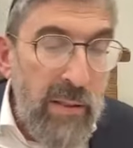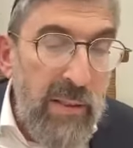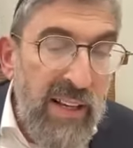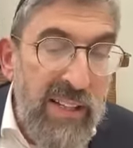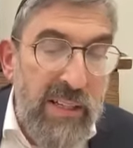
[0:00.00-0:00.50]

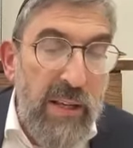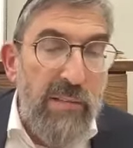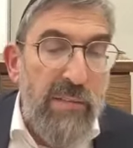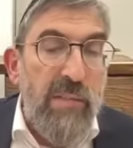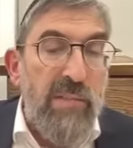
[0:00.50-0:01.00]
The
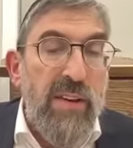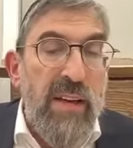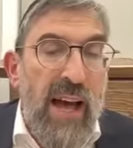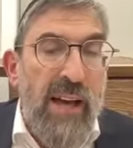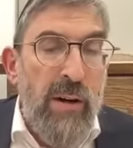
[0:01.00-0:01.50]
Chsiv, the
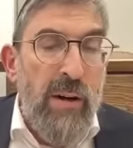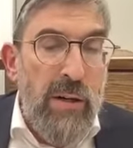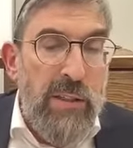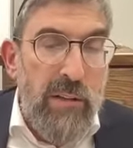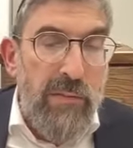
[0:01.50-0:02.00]
Chaga
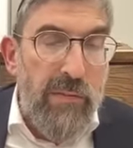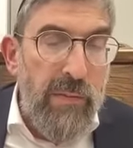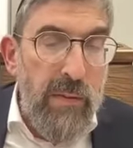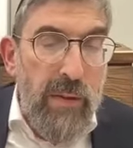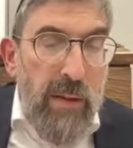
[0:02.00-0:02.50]
Osif.
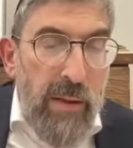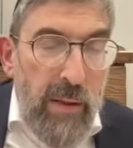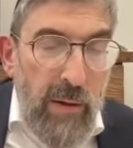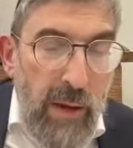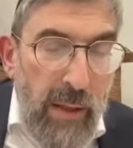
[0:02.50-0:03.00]

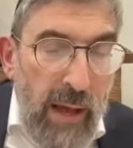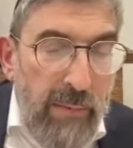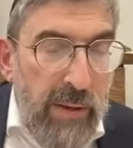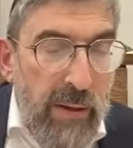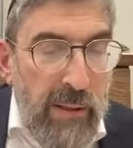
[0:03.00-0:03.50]
Okay, I
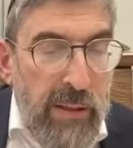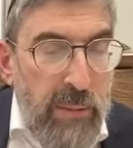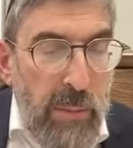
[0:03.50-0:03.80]
have to get this